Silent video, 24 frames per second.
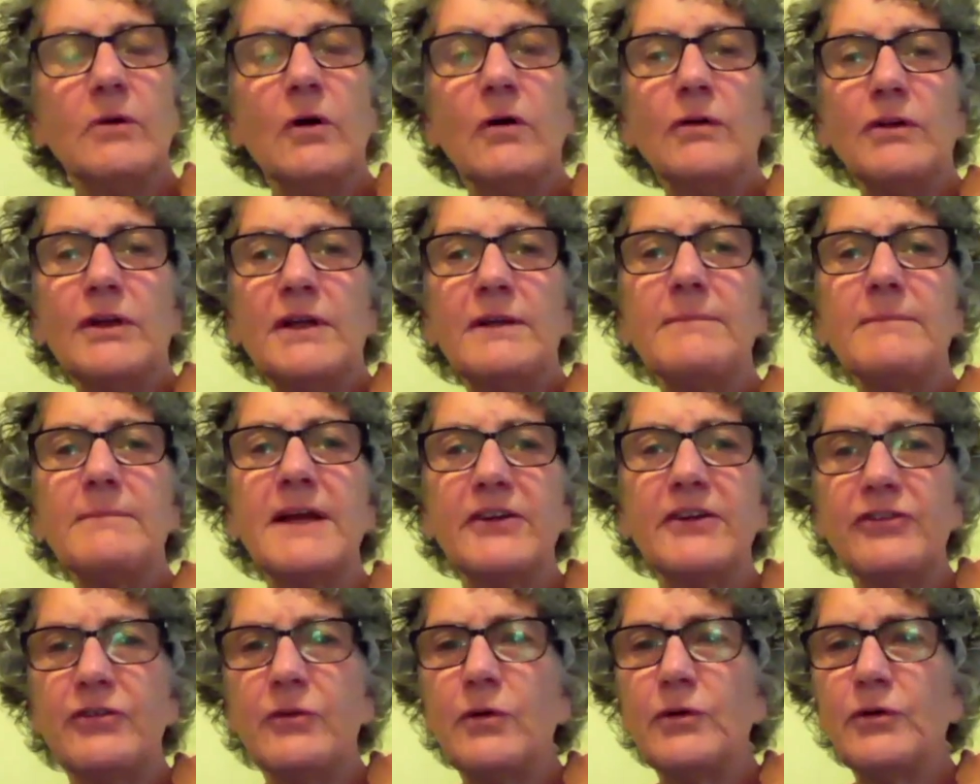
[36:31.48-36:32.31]
holding
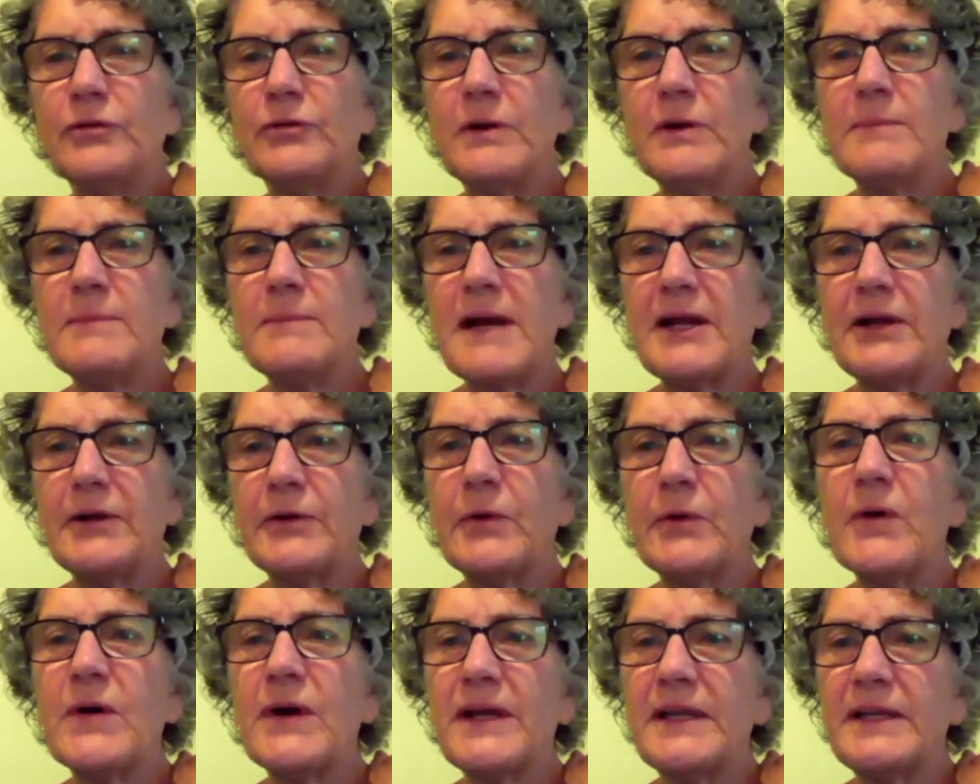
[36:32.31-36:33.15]
my shoulder and my
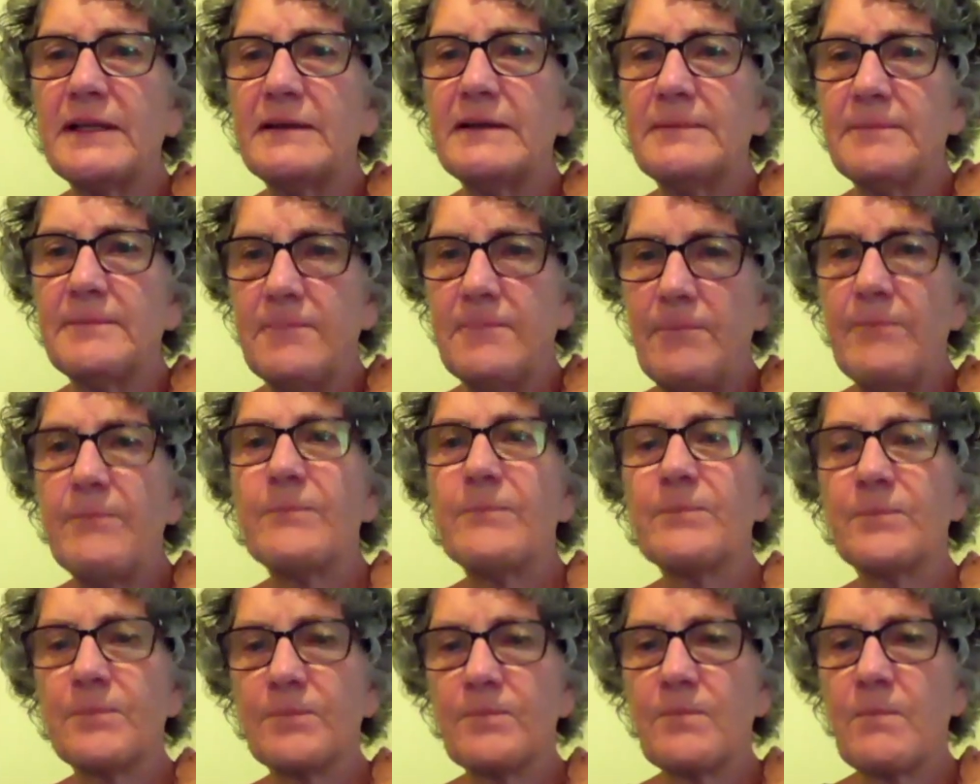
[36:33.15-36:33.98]
groin.
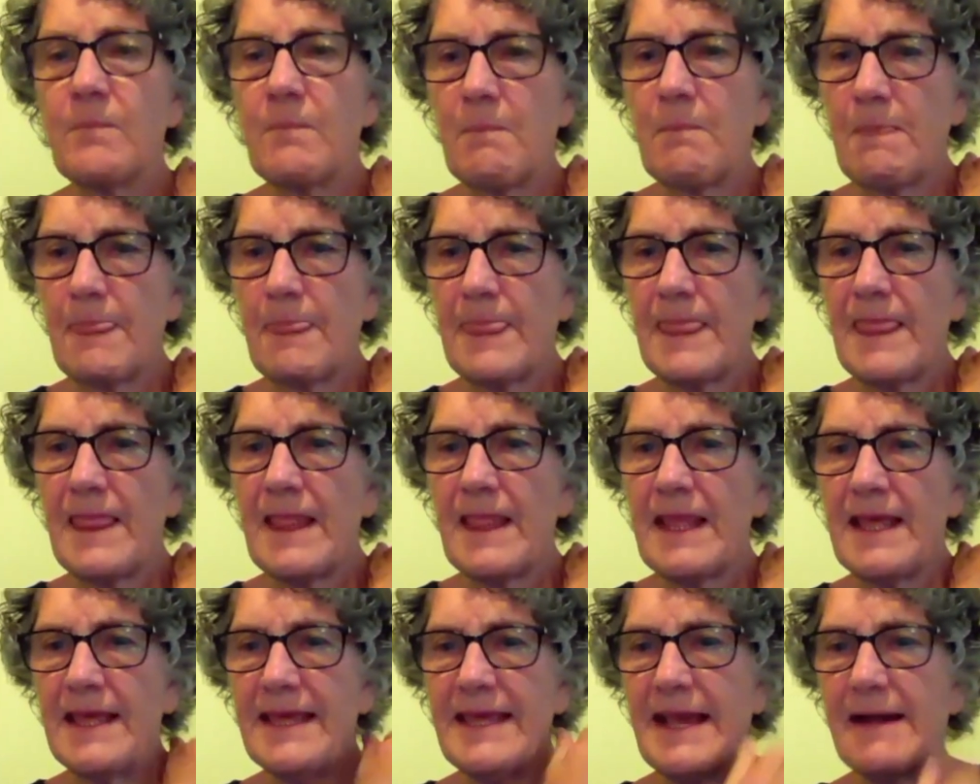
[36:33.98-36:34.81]

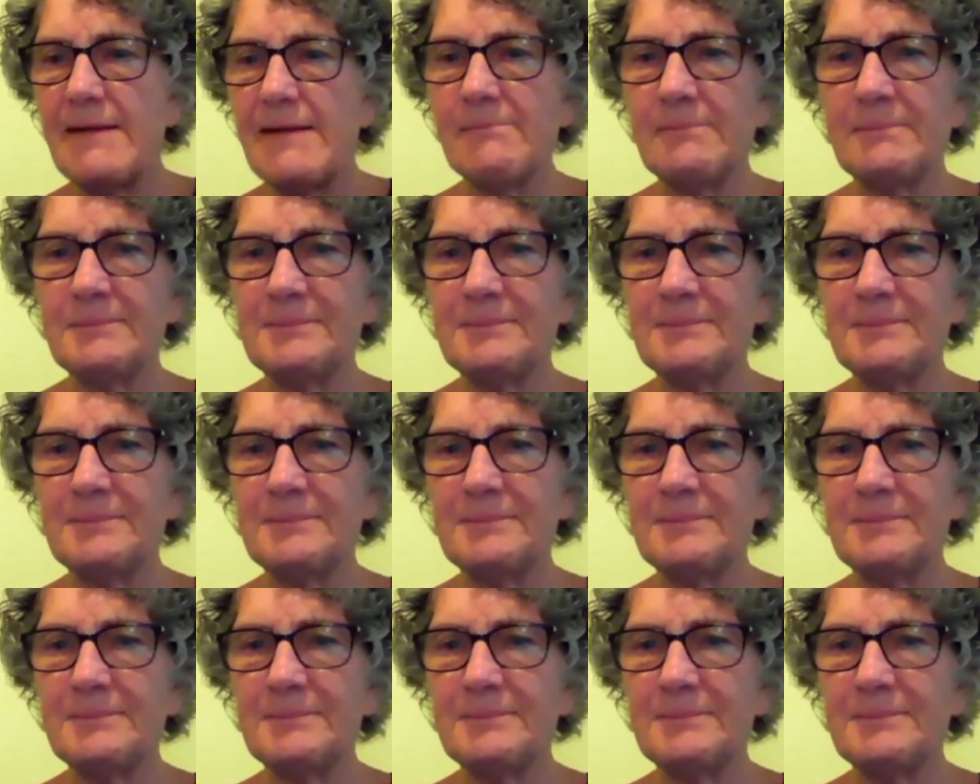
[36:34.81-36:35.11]
Yeah.